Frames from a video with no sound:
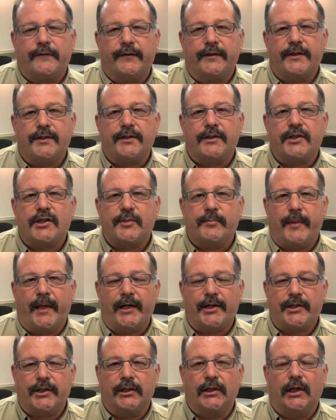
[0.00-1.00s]
for this
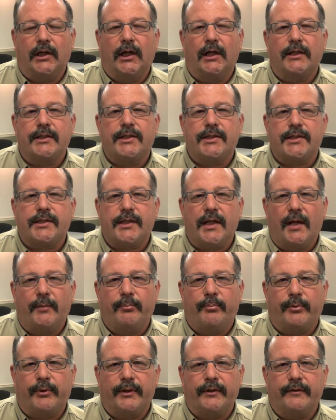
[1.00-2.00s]
inspection are
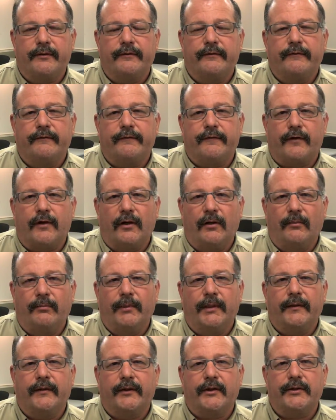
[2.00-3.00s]
separate
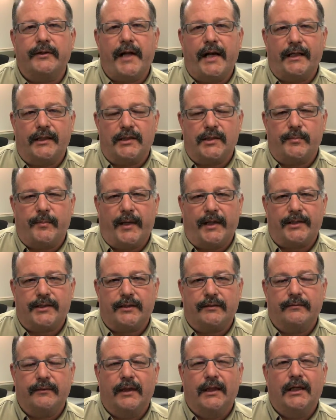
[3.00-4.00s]
from the crane
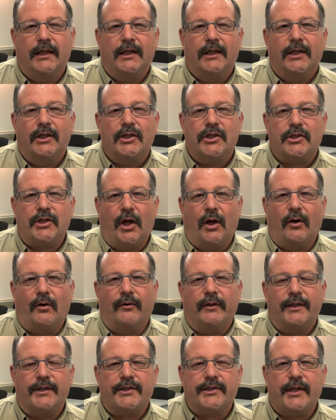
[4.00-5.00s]
inspection.
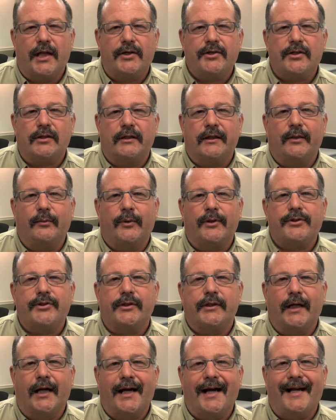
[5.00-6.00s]
So essentially what
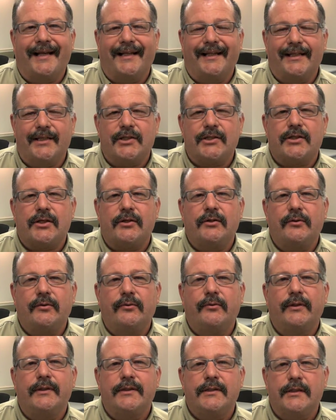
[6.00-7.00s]
you got is
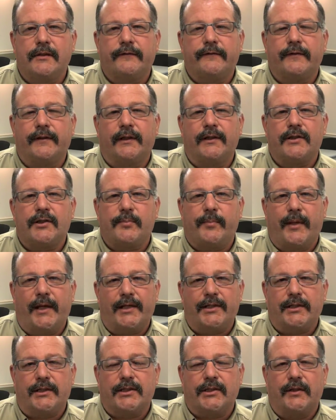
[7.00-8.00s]
two different
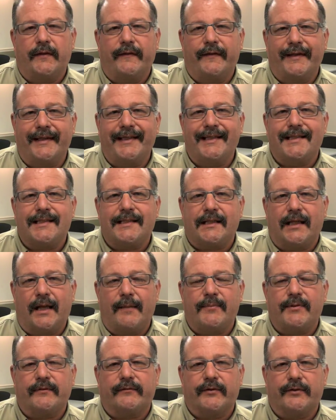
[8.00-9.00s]
inspections on these
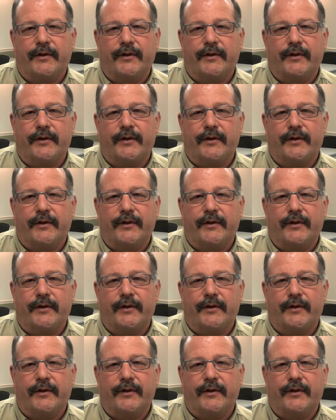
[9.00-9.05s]
types of